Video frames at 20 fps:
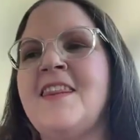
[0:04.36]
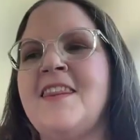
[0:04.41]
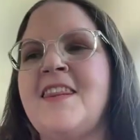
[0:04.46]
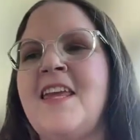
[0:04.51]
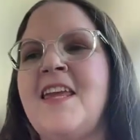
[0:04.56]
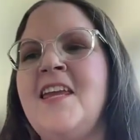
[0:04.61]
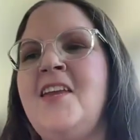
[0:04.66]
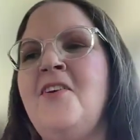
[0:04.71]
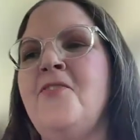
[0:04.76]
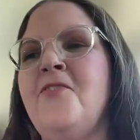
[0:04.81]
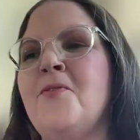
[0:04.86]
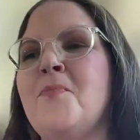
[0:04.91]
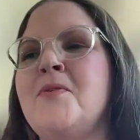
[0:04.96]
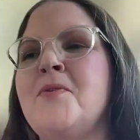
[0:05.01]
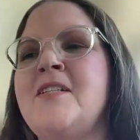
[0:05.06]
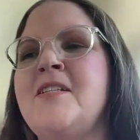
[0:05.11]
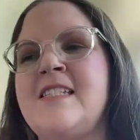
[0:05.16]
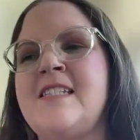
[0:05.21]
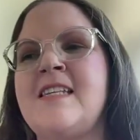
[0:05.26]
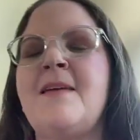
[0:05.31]
thank you for
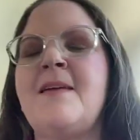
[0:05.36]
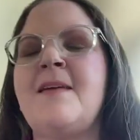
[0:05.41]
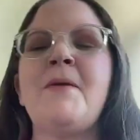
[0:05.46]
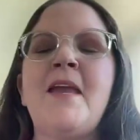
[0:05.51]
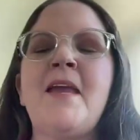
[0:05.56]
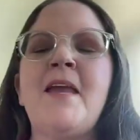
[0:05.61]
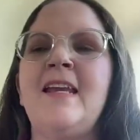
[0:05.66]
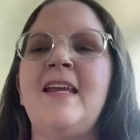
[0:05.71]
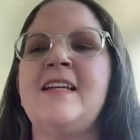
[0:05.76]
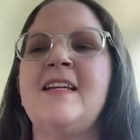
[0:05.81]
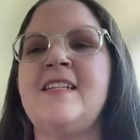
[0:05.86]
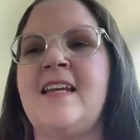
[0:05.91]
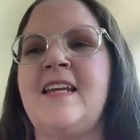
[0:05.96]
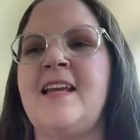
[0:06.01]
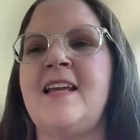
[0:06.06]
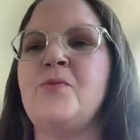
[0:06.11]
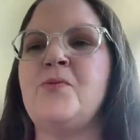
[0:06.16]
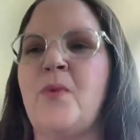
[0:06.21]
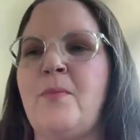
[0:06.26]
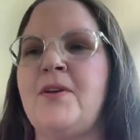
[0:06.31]
participating in
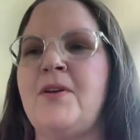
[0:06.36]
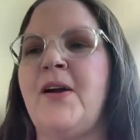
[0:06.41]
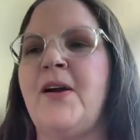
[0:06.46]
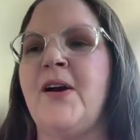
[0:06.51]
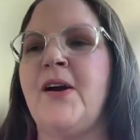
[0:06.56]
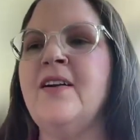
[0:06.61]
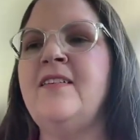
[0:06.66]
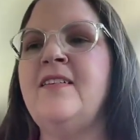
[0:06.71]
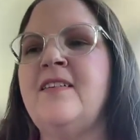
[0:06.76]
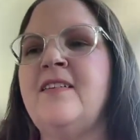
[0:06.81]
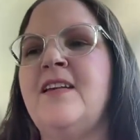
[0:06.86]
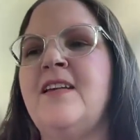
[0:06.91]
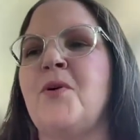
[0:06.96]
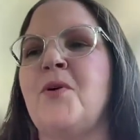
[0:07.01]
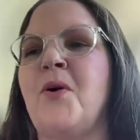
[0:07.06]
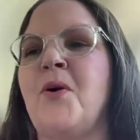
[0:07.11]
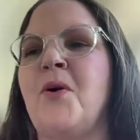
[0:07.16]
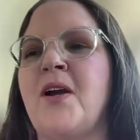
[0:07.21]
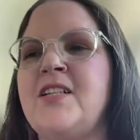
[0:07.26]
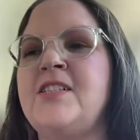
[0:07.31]
today's webinar,
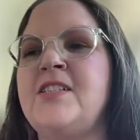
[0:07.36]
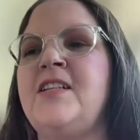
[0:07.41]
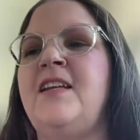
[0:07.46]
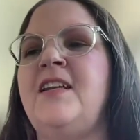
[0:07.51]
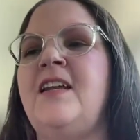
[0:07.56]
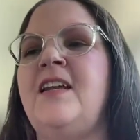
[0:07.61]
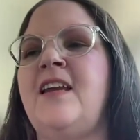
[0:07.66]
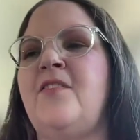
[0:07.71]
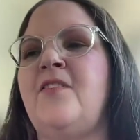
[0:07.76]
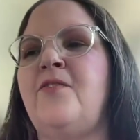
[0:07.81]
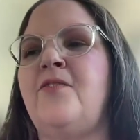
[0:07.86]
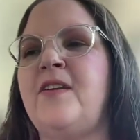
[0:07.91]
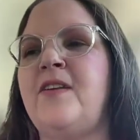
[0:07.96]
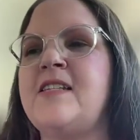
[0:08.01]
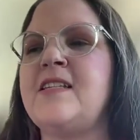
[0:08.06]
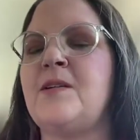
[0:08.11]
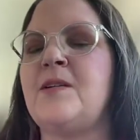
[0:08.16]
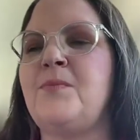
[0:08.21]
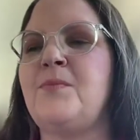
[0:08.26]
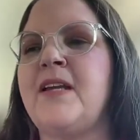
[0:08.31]
Immigration and
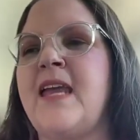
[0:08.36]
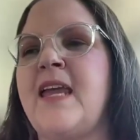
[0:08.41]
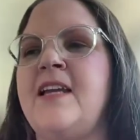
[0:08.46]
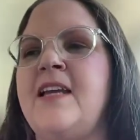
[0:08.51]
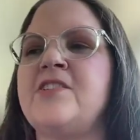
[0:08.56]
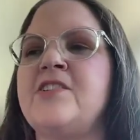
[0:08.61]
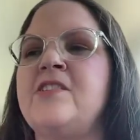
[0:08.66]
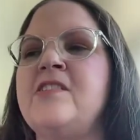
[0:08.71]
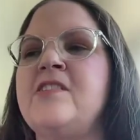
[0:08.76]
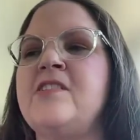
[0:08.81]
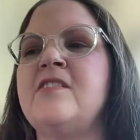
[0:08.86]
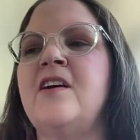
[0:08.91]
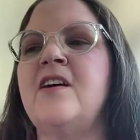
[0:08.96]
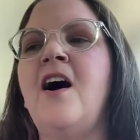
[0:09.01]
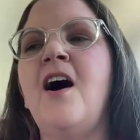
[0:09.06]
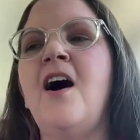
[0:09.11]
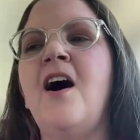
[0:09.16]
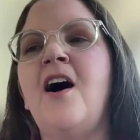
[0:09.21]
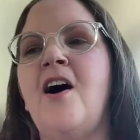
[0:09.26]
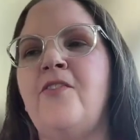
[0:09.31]
Visa Implications
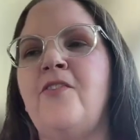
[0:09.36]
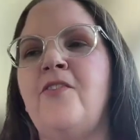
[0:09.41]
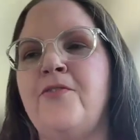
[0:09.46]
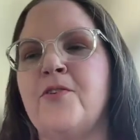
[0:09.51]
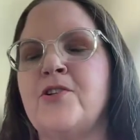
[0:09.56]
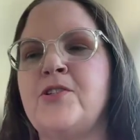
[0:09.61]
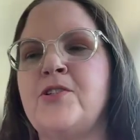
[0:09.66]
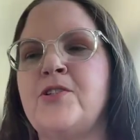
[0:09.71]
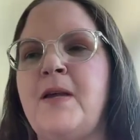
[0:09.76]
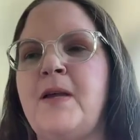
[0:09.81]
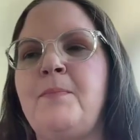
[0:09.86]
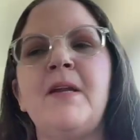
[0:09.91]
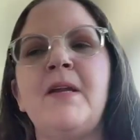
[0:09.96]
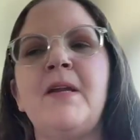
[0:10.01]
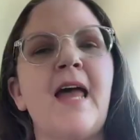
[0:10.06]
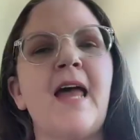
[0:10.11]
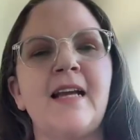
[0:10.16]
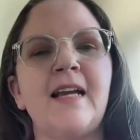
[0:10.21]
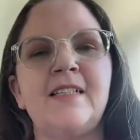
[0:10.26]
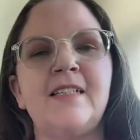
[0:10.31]
of First
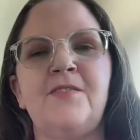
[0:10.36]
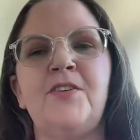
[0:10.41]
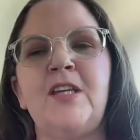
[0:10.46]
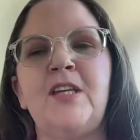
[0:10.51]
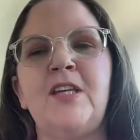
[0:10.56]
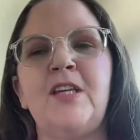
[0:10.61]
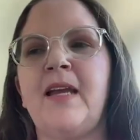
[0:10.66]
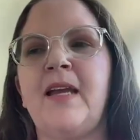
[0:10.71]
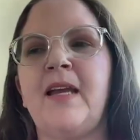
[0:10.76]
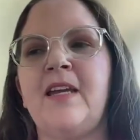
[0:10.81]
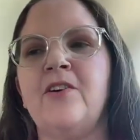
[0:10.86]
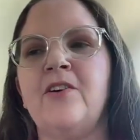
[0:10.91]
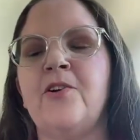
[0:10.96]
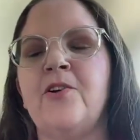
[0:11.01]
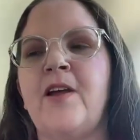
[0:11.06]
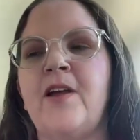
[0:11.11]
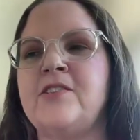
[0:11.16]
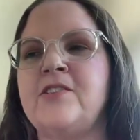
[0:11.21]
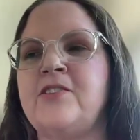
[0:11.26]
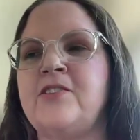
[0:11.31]
Amendment Activity by
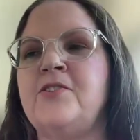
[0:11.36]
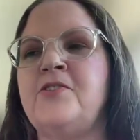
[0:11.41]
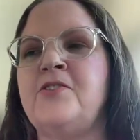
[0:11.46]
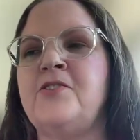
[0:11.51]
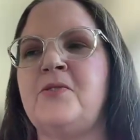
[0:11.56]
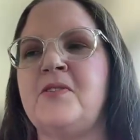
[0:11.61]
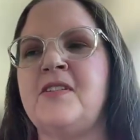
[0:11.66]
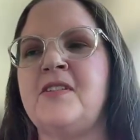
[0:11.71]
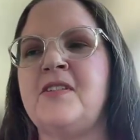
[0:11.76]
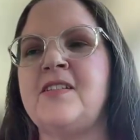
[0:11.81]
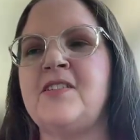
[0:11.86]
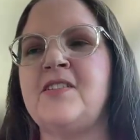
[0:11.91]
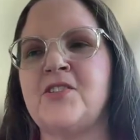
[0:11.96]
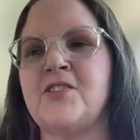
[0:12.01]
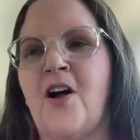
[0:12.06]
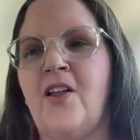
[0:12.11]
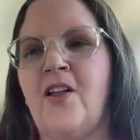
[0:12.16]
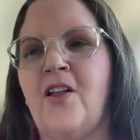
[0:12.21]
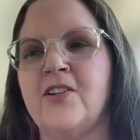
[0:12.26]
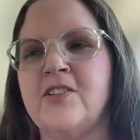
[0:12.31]
International Students and
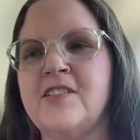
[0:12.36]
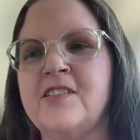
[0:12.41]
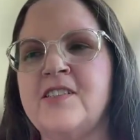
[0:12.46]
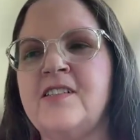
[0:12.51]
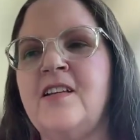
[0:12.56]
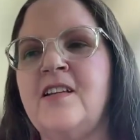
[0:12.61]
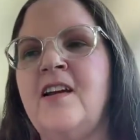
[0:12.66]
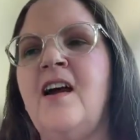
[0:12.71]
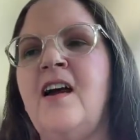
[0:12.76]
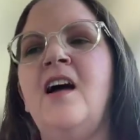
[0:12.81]
Scholars.